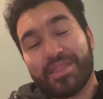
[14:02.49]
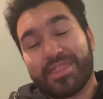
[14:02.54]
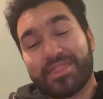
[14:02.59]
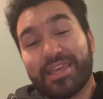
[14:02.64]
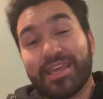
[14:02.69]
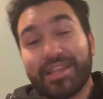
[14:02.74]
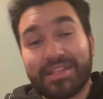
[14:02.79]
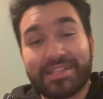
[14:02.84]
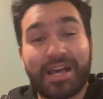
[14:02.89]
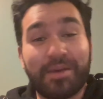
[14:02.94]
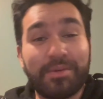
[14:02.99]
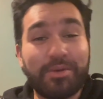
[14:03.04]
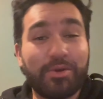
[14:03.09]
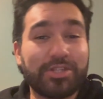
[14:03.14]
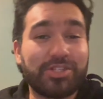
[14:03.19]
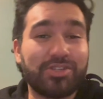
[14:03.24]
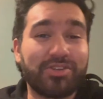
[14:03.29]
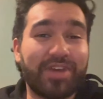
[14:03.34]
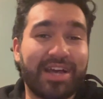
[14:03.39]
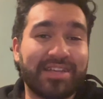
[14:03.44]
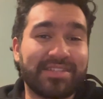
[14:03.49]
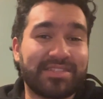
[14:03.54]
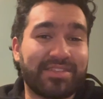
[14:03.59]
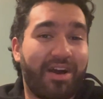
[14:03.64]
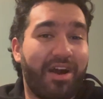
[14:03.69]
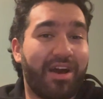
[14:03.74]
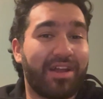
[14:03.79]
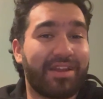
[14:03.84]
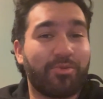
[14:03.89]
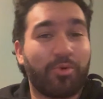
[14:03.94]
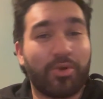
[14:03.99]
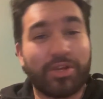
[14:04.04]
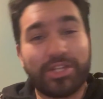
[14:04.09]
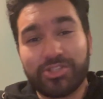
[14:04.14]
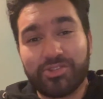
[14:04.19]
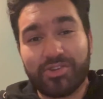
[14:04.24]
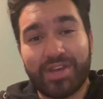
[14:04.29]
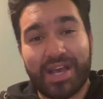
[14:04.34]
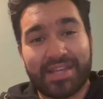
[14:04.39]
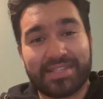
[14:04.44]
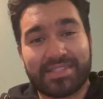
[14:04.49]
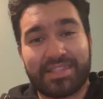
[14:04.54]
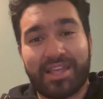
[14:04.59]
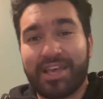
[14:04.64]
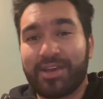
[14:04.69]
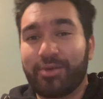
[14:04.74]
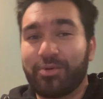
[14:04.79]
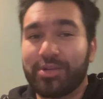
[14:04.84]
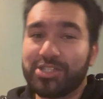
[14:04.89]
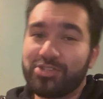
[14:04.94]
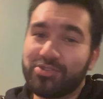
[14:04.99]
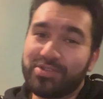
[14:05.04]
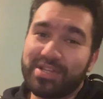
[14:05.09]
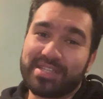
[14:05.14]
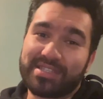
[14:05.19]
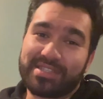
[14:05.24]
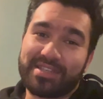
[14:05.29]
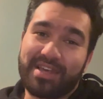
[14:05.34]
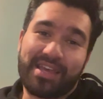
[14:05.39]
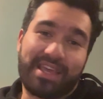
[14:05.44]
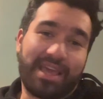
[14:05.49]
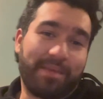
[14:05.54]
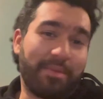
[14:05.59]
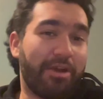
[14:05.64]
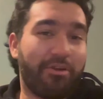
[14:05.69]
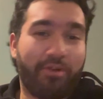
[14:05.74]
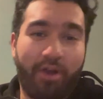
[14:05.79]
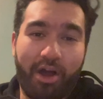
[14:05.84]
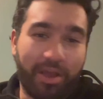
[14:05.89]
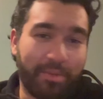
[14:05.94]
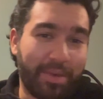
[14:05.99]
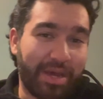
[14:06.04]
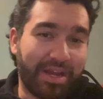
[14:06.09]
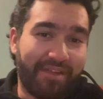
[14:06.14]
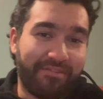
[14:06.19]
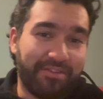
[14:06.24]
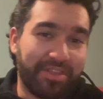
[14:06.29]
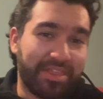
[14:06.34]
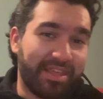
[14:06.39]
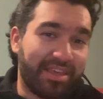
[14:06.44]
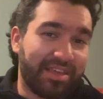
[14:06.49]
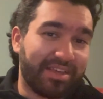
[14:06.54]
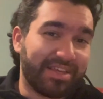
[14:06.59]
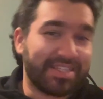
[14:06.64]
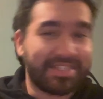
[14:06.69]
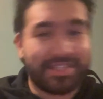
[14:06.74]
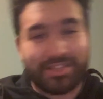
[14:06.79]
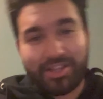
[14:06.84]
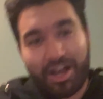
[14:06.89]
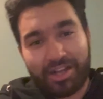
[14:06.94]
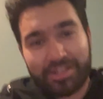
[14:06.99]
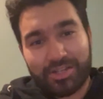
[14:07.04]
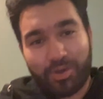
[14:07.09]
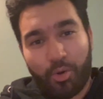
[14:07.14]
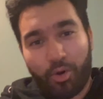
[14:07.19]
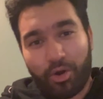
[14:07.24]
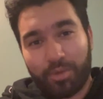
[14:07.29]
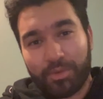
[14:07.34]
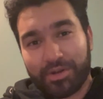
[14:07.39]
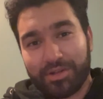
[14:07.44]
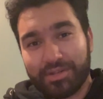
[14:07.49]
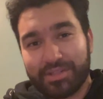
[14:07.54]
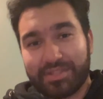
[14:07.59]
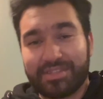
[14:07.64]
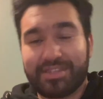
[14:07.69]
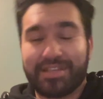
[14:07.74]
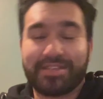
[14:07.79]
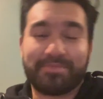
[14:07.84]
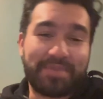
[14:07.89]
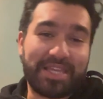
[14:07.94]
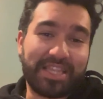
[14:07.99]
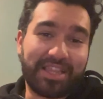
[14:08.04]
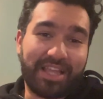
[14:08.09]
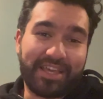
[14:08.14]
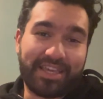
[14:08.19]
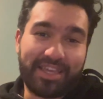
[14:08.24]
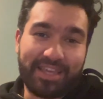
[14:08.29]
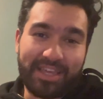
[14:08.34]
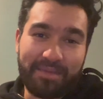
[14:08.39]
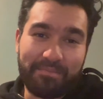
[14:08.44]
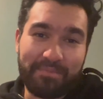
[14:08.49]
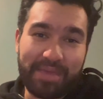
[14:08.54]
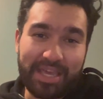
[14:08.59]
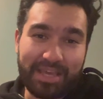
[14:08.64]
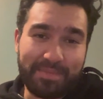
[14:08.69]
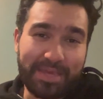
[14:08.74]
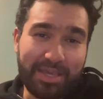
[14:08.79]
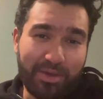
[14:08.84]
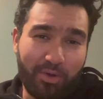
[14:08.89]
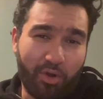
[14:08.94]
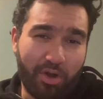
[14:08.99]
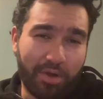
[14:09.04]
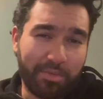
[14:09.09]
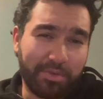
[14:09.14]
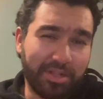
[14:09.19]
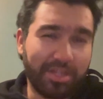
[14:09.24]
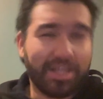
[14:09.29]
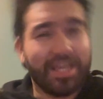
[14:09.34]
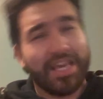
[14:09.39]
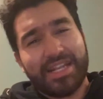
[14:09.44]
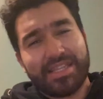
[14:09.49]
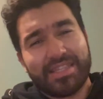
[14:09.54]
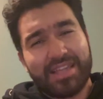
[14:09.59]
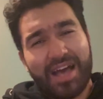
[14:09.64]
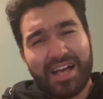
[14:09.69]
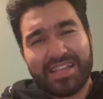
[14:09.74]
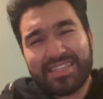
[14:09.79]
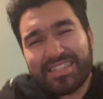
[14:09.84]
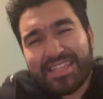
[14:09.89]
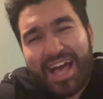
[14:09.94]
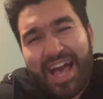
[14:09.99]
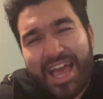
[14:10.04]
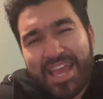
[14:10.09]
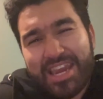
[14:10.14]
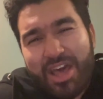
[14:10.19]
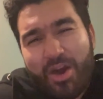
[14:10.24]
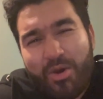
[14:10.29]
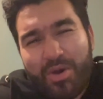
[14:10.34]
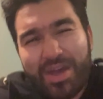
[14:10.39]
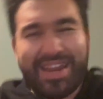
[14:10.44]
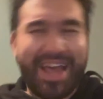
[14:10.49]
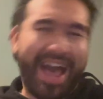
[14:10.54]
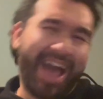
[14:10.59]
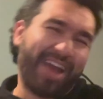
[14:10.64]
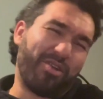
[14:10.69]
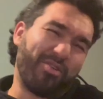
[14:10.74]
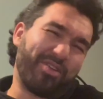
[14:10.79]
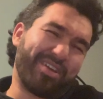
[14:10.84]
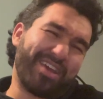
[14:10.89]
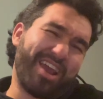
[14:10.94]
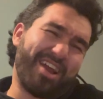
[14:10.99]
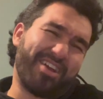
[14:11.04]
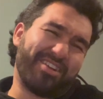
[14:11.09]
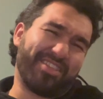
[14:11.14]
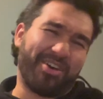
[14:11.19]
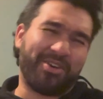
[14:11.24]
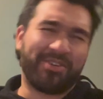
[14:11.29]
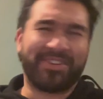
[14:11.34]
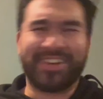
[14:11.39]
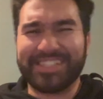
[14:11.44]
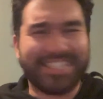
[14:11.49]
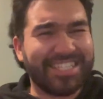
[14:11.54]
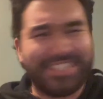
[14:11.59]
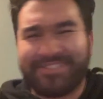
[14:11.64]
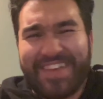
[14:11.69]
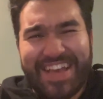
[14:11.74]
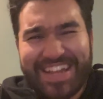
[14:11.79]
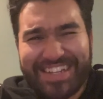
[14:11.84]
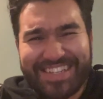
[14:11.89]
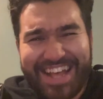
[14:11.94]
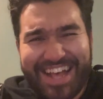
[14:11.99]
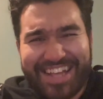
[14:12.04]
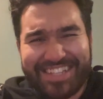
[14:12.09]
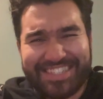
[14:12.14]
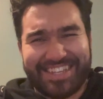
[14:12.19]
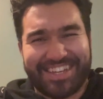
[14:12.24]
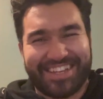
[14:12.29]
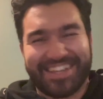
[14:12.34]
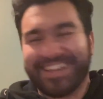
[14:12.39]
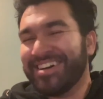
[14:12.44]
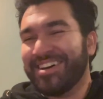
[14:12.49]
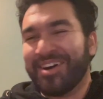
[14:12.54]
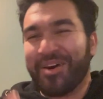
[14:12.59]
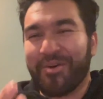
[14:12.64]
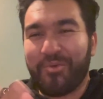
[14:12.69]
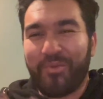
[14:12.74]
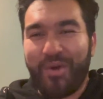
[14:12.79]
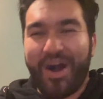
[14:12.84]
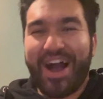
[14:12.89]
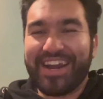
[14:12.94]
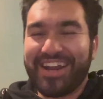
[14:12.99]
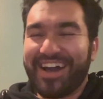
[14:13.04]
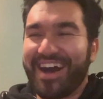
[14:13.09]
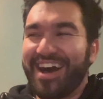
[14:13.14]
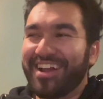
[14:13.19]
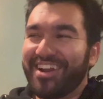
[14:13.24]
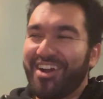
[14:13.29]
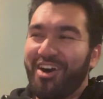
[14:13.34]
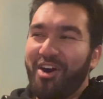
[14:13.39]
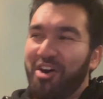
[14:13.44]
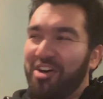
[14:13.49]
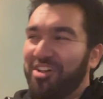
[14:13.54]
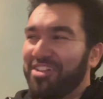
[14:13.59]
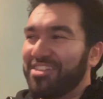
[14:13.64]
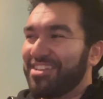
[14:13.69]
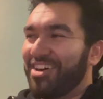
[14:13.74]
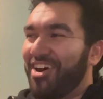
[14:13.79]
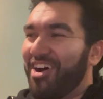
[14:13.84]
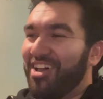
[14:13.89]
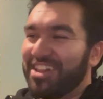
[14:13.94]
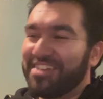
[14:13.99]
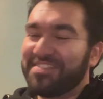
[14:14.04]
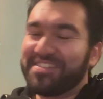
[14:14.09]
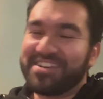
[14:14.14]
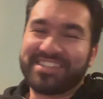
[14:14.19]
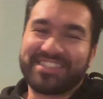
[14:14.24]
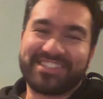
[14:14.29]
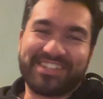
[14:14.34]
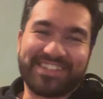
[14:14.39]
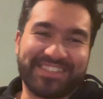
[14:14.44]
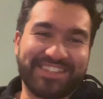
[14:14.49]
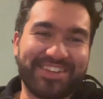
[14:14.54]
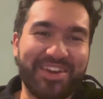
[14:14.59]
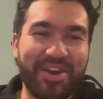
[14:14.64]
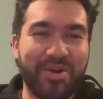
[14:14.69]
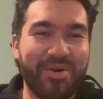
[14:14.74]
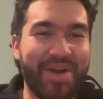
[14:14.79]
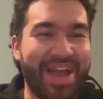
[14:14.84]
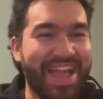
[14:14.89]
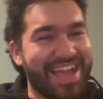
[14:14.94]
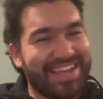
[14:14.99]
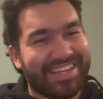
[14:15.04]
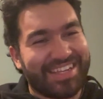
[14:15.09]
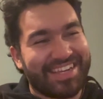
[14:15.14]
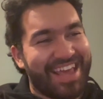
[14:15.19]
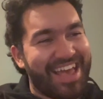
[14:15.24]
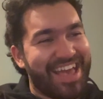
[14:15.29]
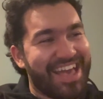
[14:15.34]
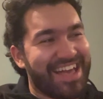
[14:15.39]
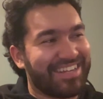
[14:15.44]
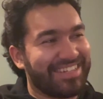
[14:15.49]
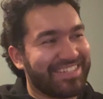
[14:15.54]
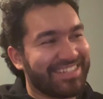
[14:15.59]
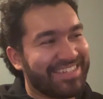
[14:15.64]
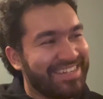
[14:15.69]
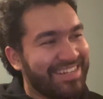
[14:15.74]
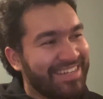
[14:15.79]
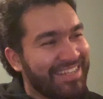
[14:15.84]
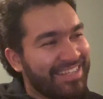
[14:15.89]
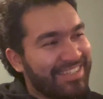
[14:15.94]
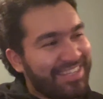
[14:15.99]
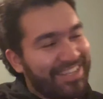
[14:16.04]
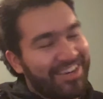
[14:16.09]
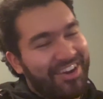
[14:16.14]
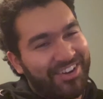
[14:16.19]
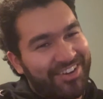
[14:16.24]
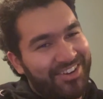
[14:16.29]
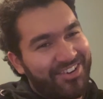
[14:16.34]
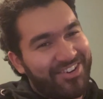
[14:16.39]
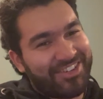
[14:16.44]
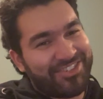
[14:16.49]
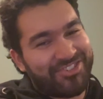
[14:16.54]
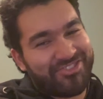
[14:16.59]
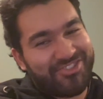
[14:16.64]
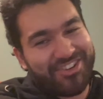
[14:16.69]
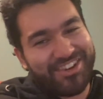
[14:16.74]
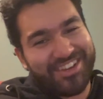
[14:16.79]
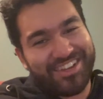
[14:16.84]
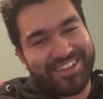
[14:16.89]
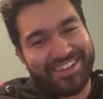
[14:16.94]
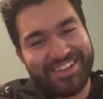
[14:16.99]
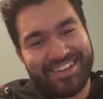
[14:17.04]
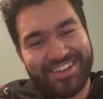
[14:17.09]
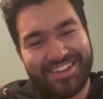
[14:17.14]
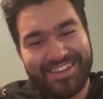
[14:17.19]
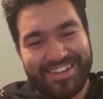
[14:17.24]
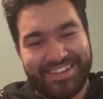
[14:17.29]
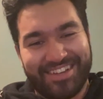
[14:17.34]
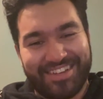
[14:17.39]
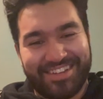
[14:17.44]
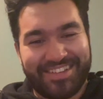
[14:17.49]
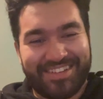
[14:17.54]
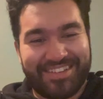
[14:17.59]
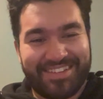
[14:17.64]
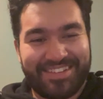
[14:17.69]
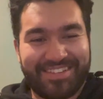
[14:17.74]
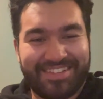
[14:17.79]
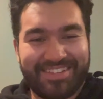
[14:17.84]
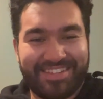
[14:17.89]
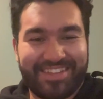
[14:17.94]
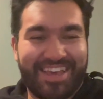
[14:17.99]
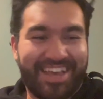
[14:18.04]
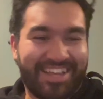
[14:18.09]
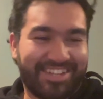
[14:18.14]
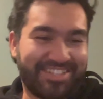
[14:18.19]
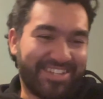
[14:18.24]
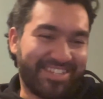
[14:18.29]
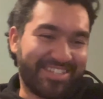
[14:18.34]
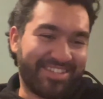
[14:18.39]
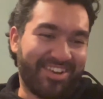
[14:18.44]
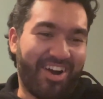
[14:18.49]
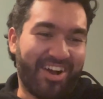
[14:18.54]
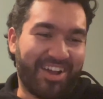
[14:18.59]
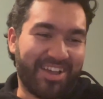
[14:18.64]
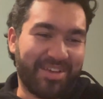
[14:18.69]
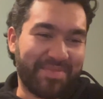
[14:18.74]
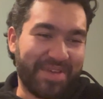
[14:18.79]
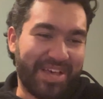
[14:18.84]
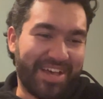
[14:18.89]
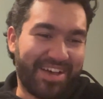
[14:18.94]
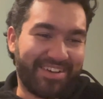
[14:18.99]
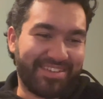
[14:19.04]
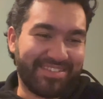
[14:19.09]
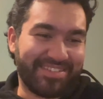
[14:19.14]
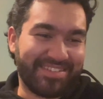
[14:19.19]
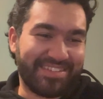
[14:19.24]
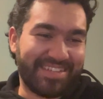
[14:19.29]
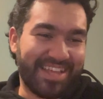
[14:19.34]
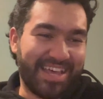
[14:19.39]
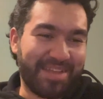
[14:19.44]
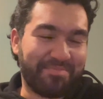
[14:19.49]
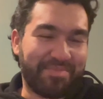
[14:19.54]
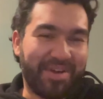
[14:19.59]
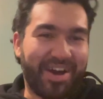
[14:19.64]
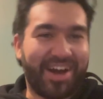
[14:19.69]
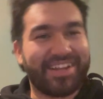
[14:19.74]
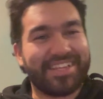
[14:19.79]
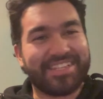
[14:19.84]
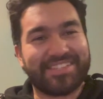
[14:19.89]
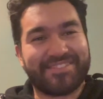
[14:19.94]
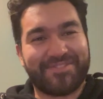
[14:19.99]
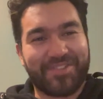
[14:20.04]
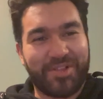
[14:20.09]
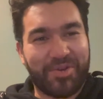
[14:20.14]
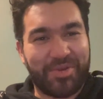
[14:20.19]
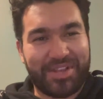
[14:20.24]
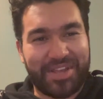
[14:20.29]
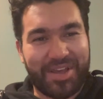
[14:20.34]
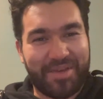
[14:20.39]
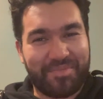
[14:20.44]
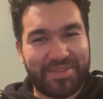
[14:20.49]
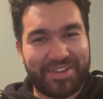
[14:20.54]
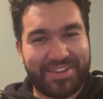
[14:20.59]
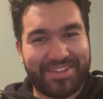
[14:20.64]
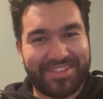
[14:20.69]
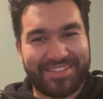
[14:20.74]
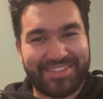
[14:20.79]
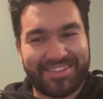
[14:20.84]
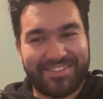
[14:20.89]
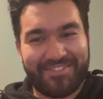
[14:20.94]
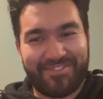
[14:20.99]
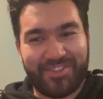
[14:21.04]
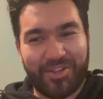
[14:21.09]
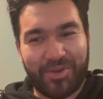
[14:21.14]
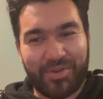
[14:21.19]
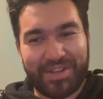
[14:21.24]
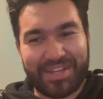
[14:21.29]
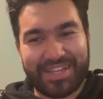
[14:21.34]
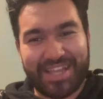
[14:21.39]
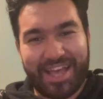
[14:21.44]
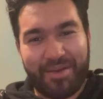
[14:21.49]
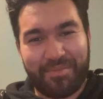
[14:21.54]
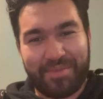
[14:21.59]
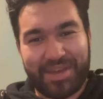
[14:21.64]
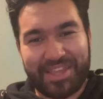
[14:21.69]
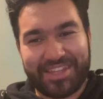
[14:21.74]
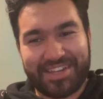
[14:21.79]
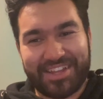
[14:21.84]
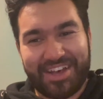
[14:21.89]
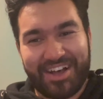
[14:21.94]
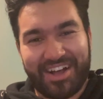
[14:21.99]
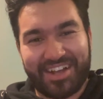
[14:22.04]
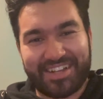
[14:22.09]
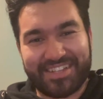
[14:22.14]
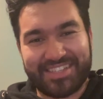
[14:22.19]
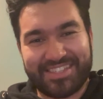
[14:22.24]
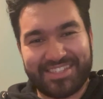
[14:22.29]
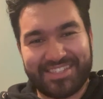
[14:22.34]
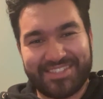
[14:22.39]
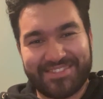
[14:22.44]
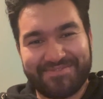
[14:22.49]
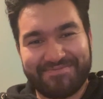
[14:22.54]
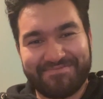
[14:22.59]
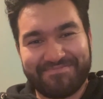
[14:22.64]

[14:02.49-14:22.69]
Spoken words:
Tell me what you guys thought. What did you guys like? What did you dislike? Am I wrong about everything? Is Glockta horrible? Does me liking him make me horrible? It does. I know it. I don't care, though, because he's fantastic. Why not all of us just go hand in hand, sit under a tree, and just talk about dead bodies floating up and floating down by the docks?